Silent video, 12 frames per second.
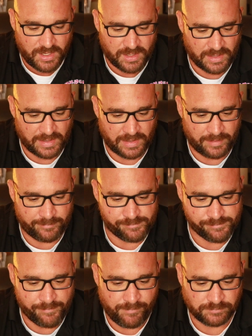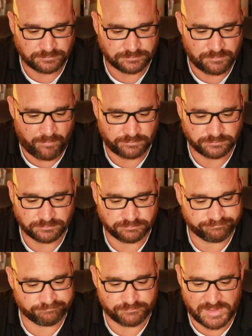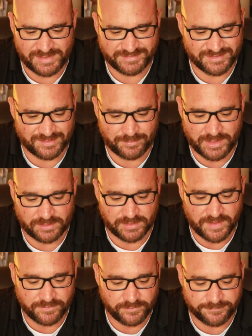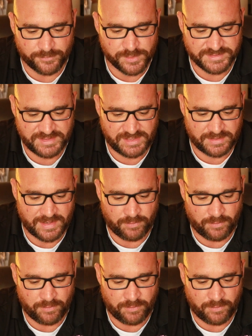And it says I'm like level 14.